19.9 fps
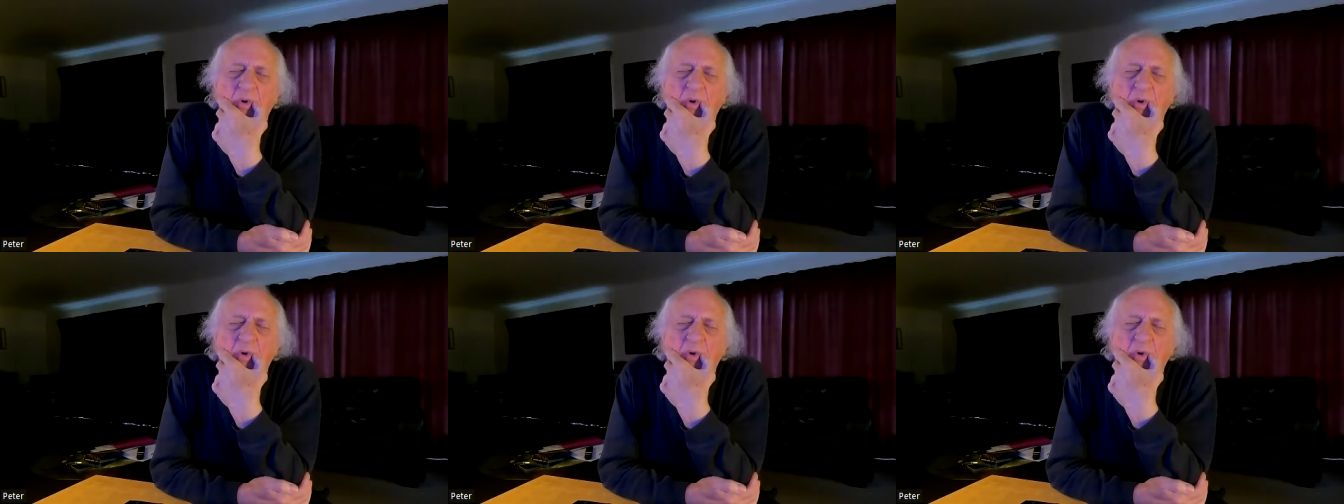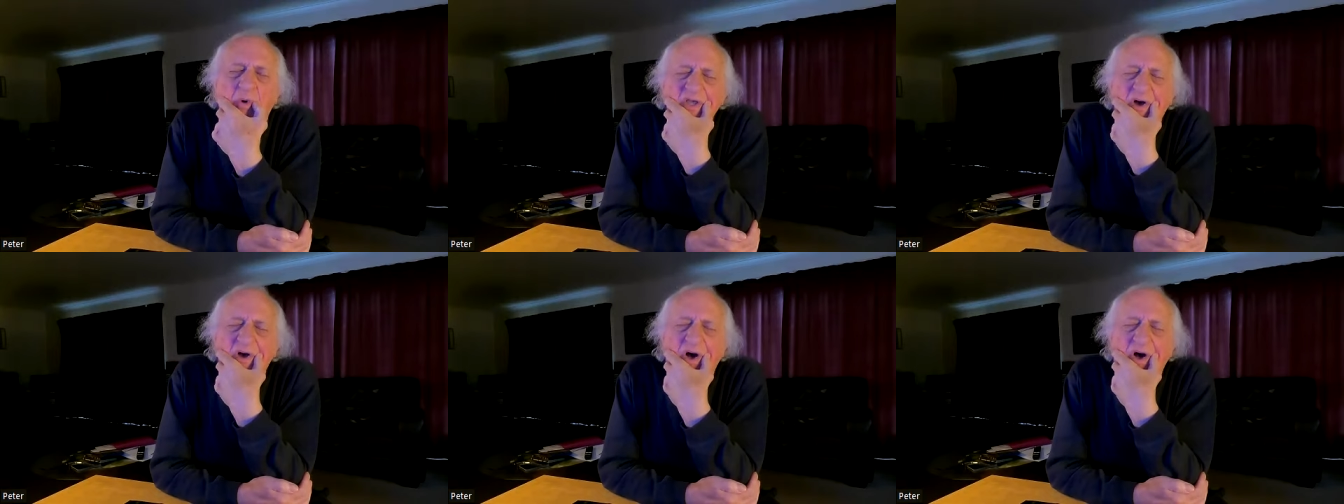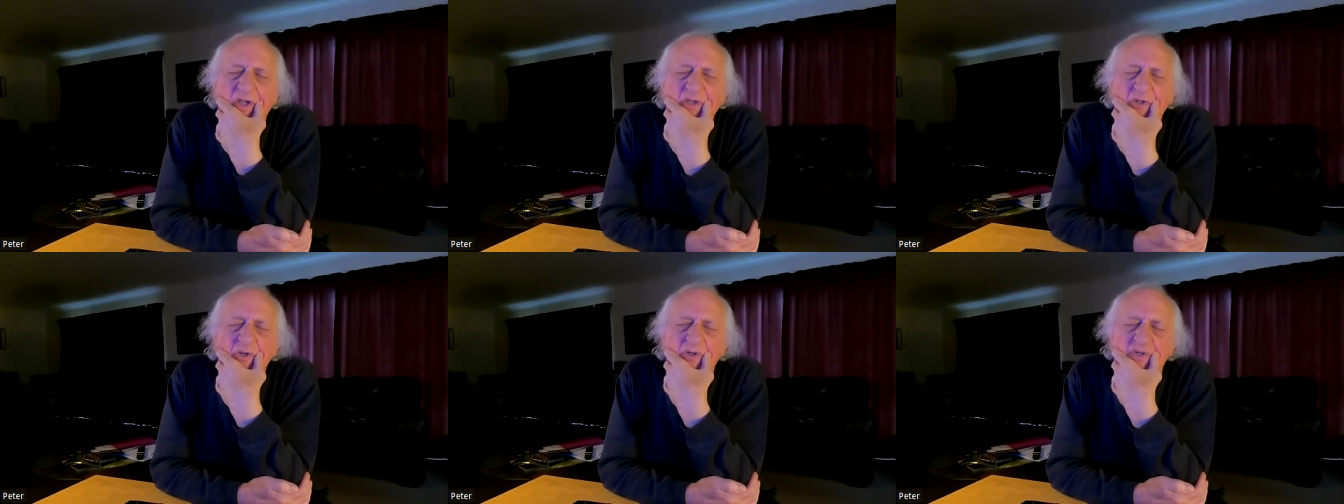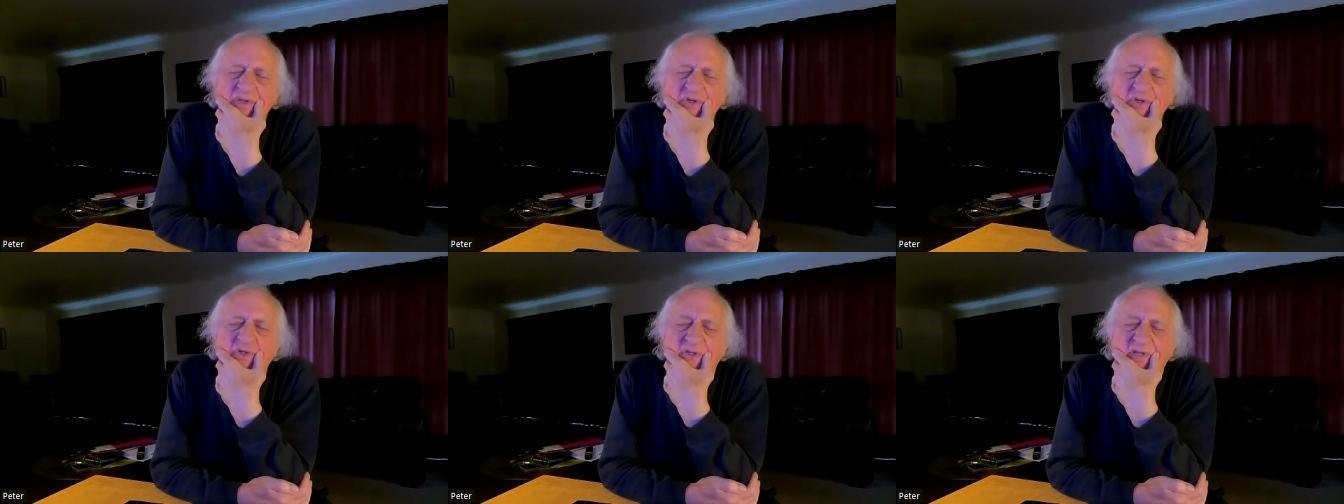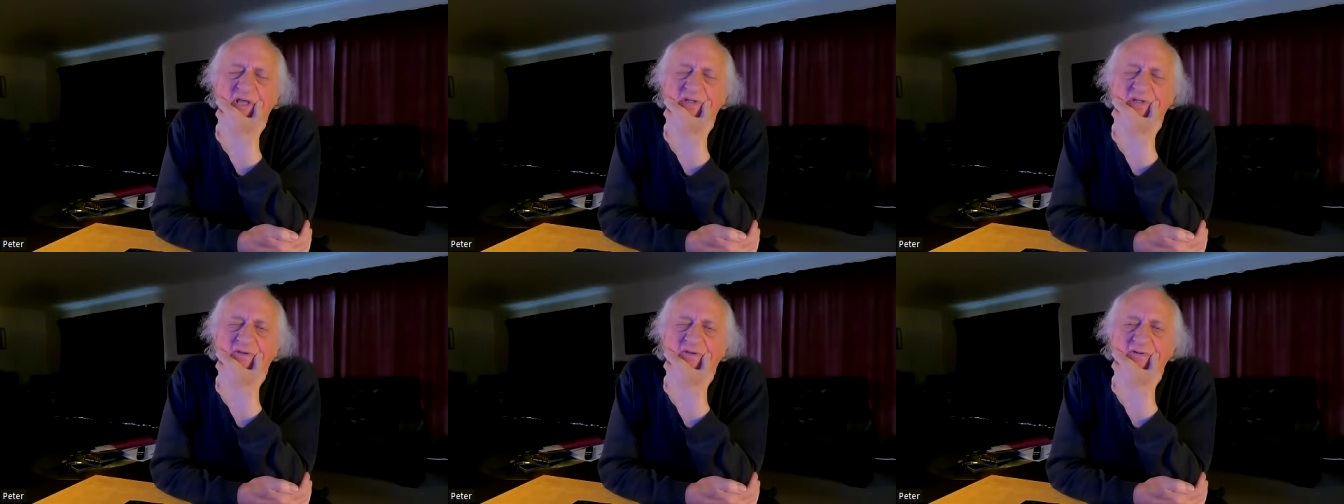I, uh, I used to let
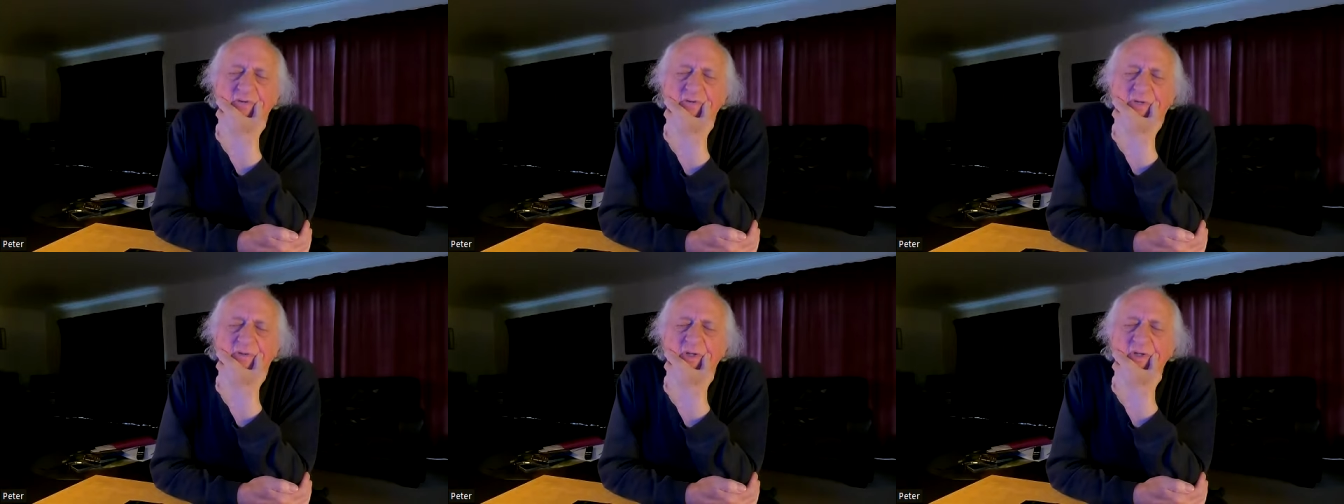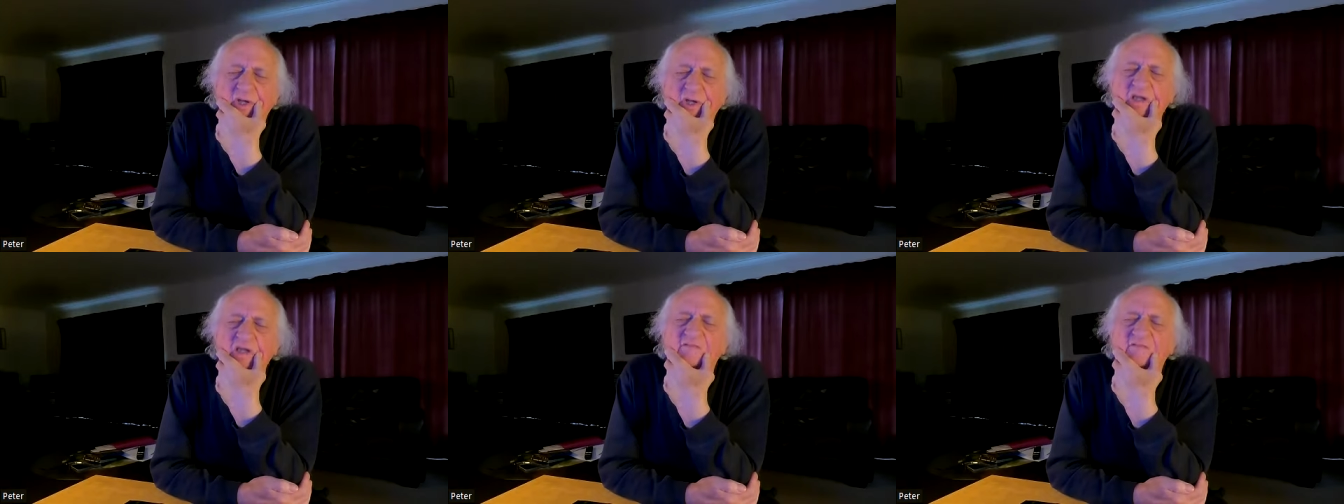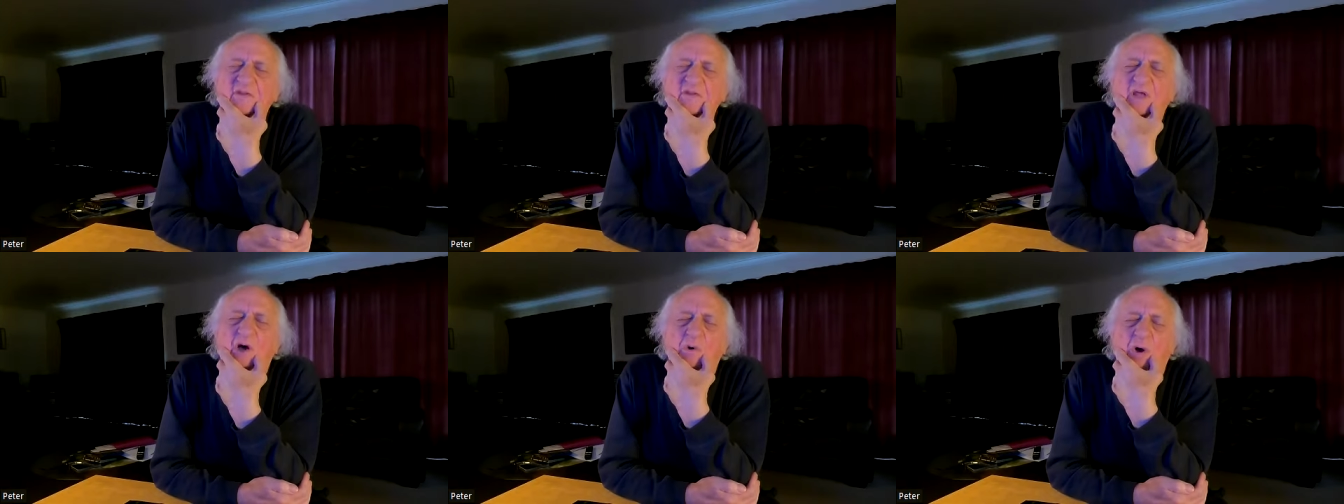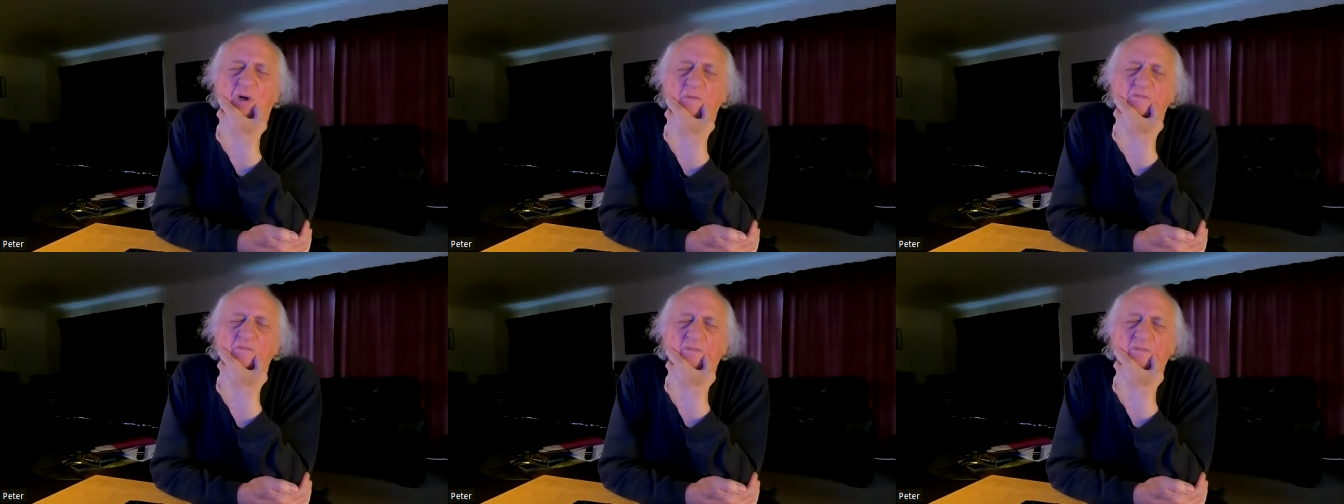the uh, even though I,